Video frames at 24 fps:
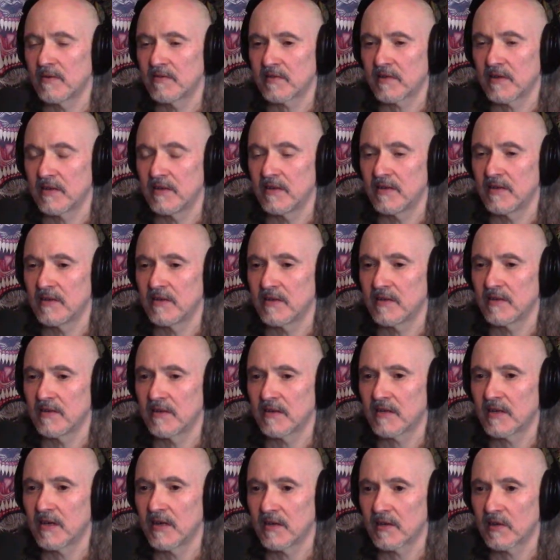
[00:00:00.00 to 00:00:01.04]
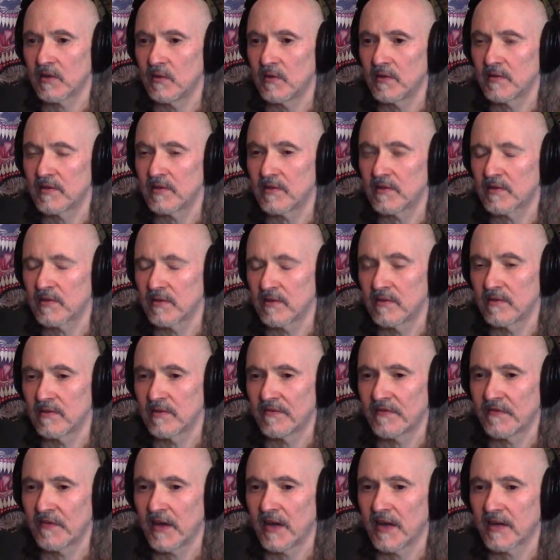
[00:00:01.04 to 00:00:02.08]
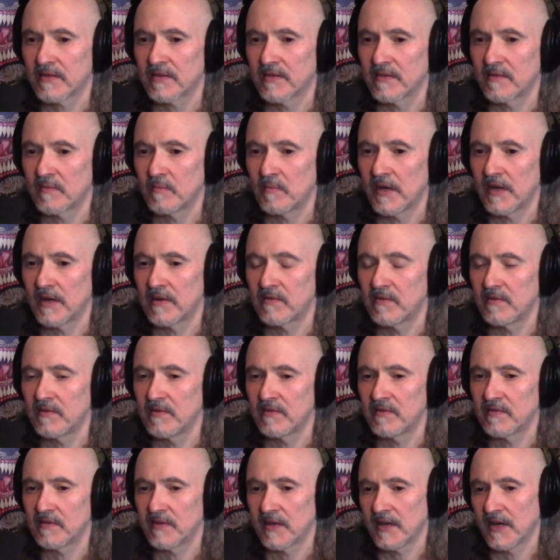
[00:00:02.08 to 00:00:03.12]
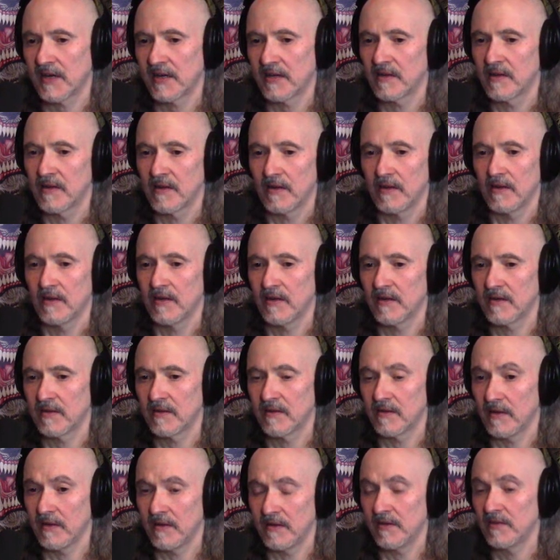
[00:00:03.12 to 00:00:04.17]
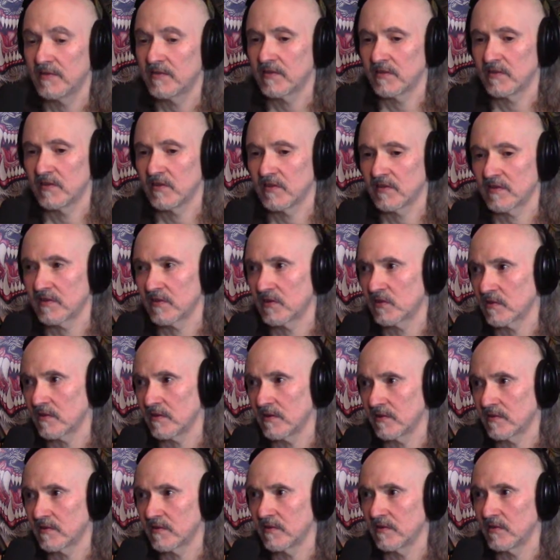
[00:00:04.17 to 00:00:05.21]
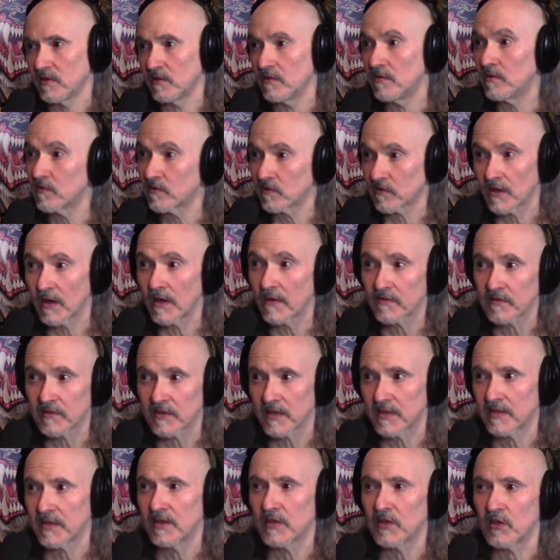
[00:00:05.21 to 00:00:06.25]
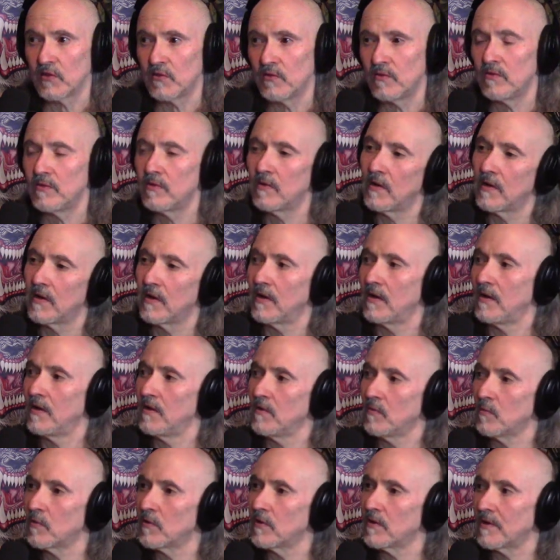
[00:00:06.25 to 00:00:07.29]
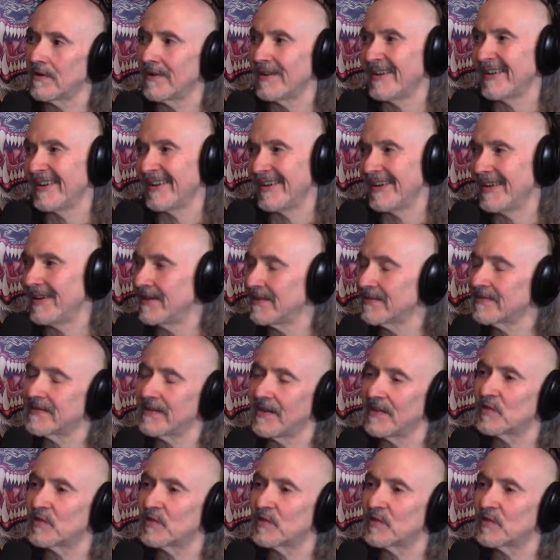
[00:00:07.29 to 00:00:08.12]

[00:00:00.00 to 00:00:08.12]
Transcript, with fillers: gonna uh, kind of go with it too. The fact of the matter is that uh, it isn't just a choice, though. You yourself said that you were uh, in a sense